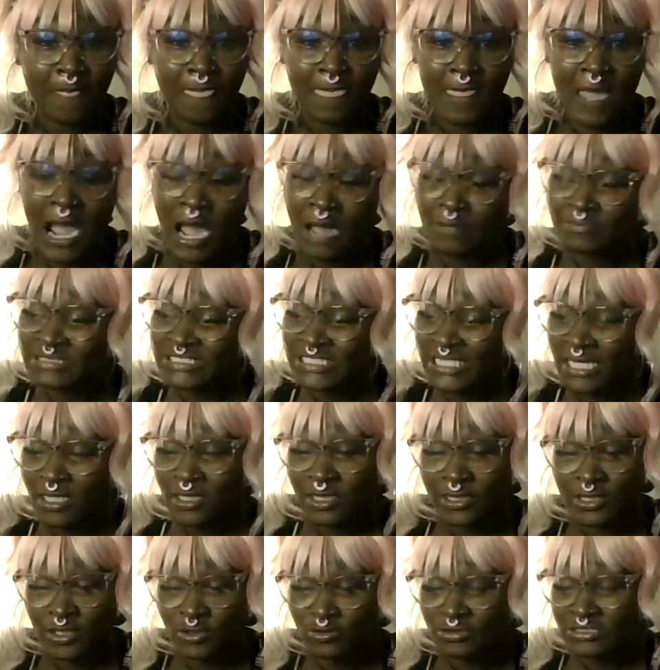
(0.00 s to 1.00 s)
I'm
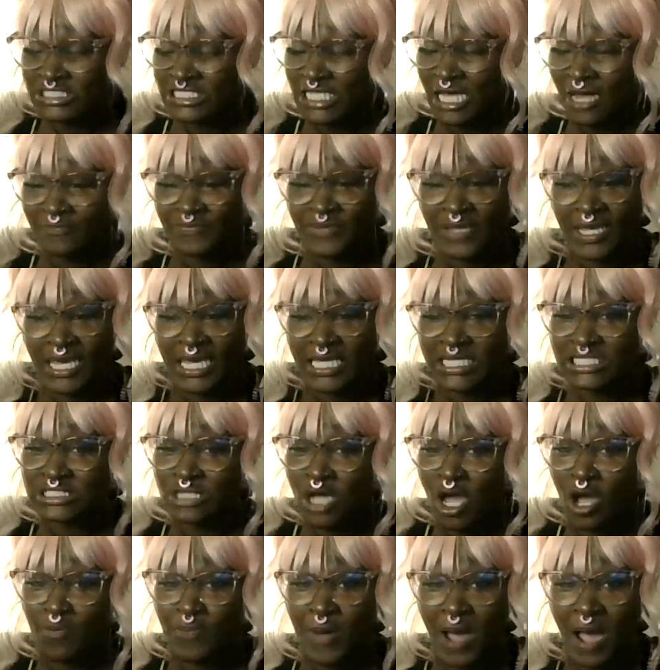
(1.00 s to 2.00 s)
telling you, something is
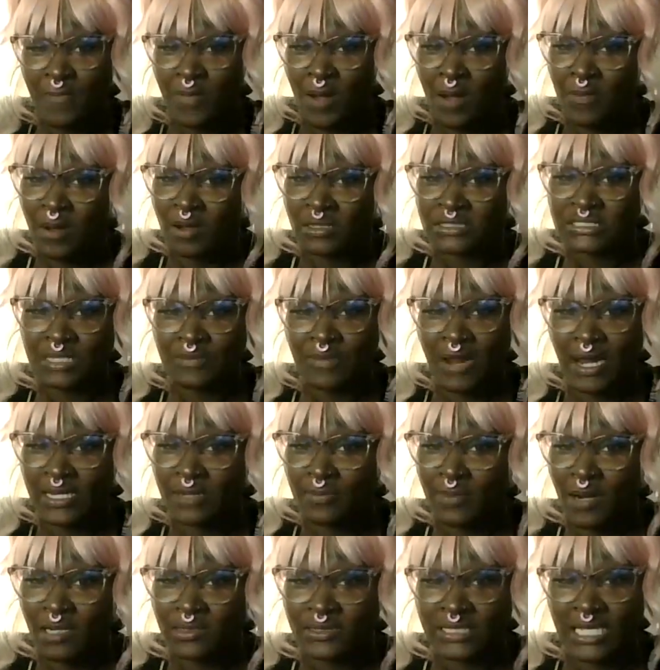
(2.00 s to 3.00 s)
gonna pop up on somebody's
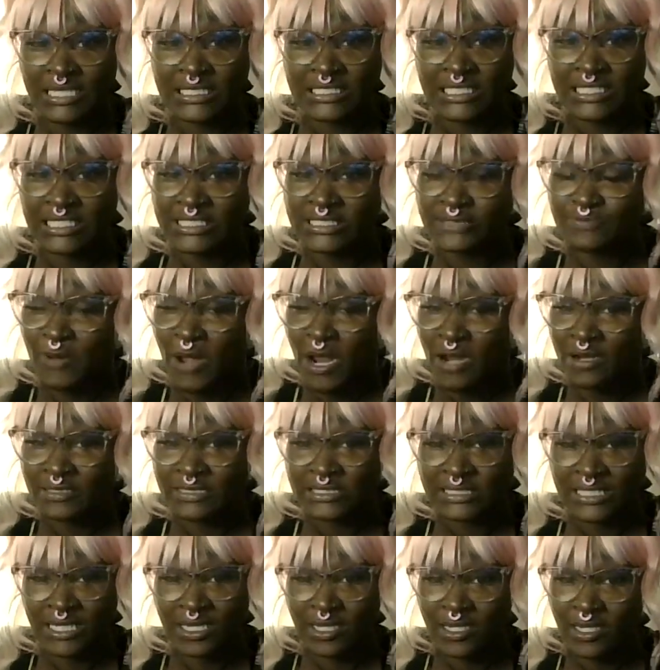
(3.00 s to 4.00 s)
birthday to this
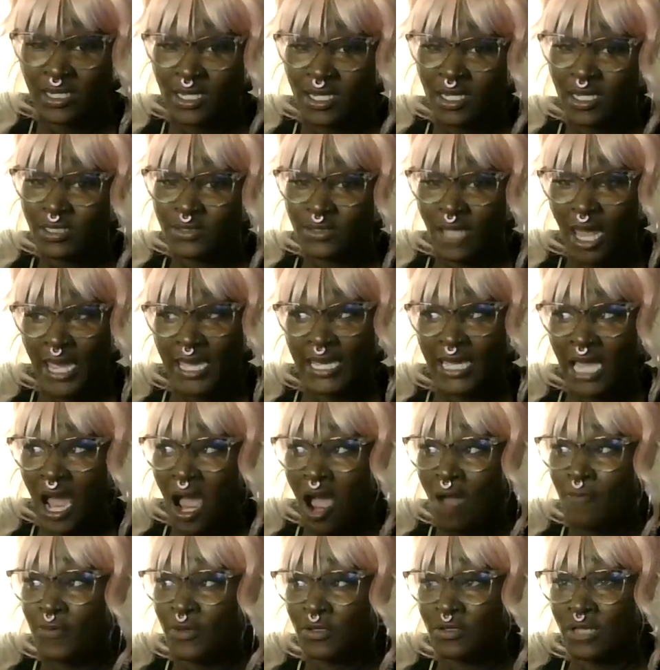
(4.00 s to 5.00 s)
person. Like,
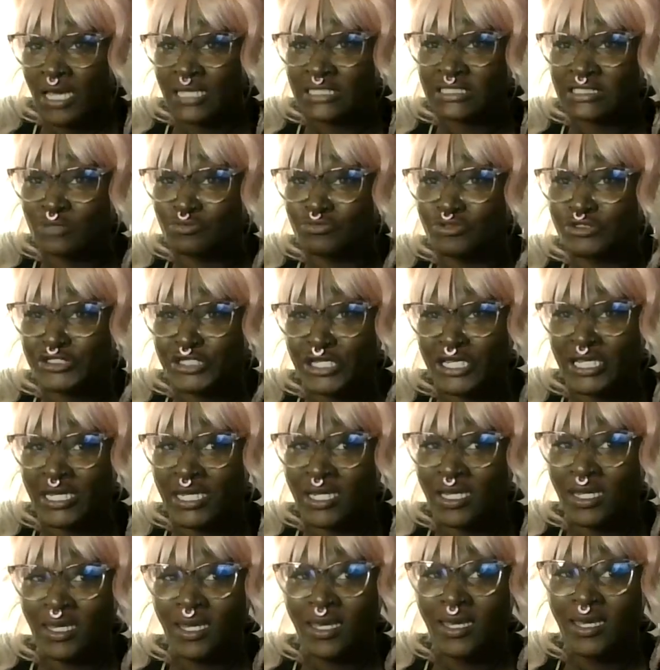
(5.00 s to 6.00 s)
I feel like some
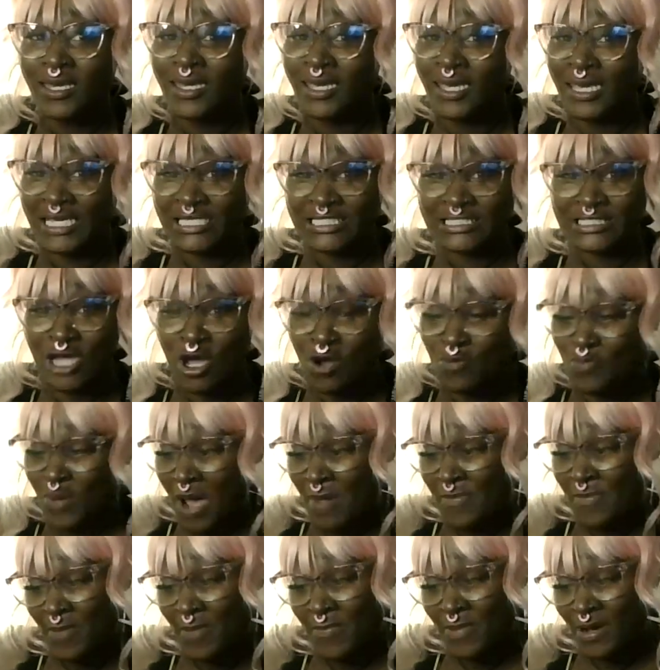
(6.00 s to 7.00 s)
shit is gonna
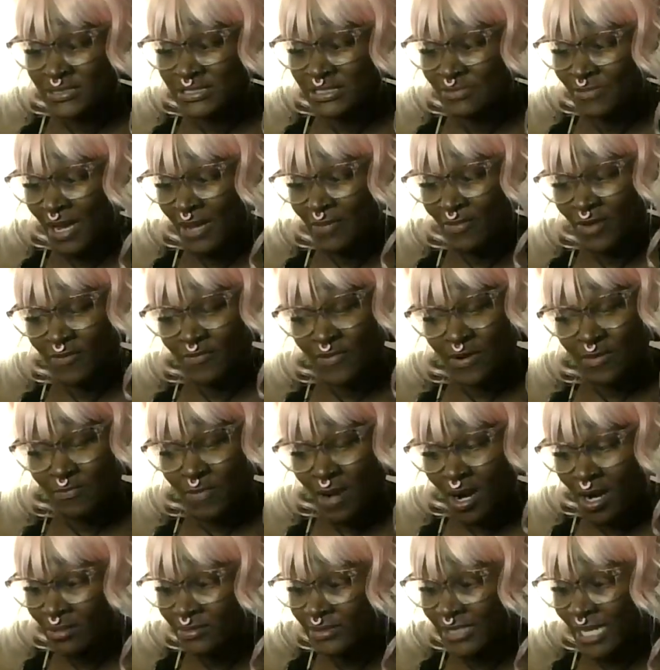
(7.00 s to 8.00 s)
pop up on somebody's motherfucking
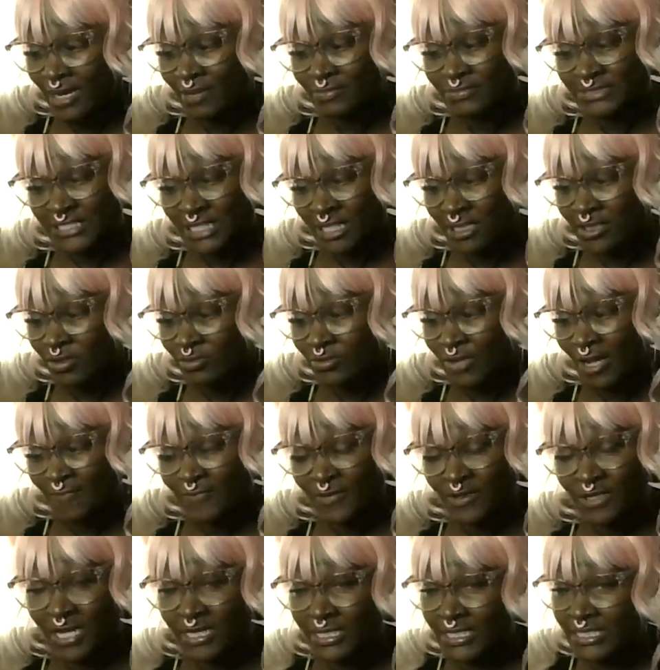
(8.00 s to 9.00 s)
birthday. I'm telling you, and I feel
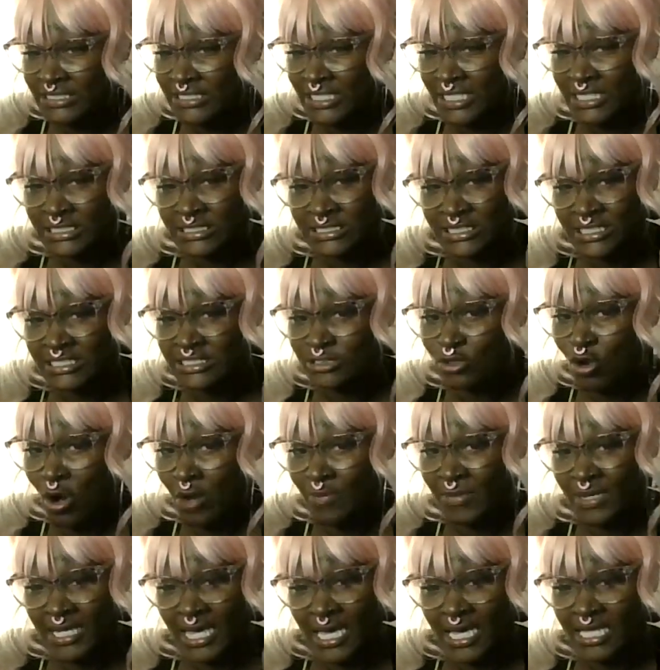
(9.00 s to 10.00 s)
like it's this
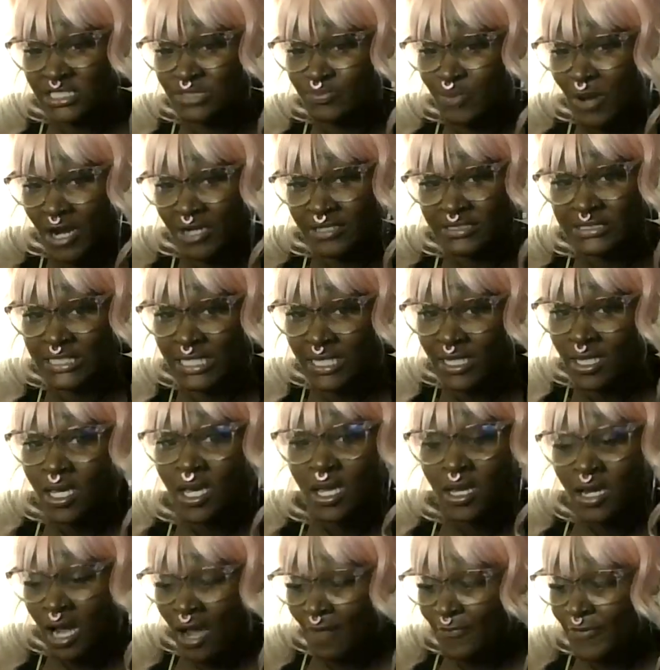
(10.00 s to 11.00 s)
karmic ass person.
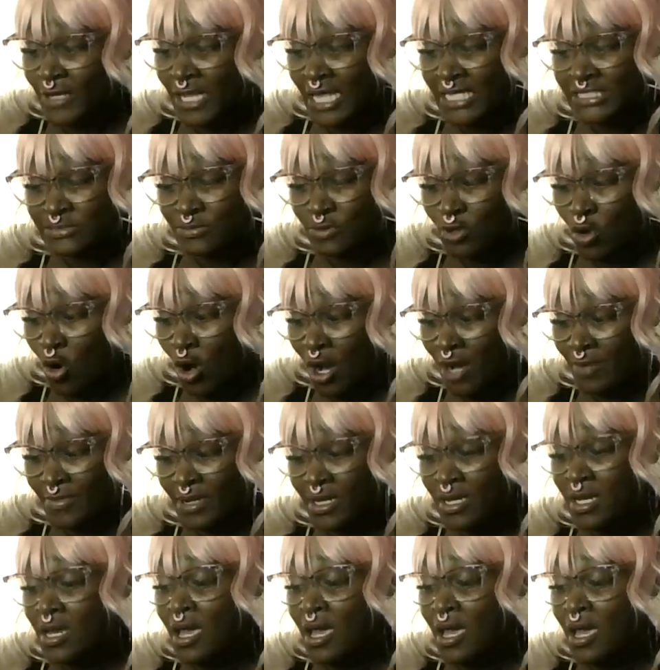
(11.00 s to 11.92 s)
I feel like some karma.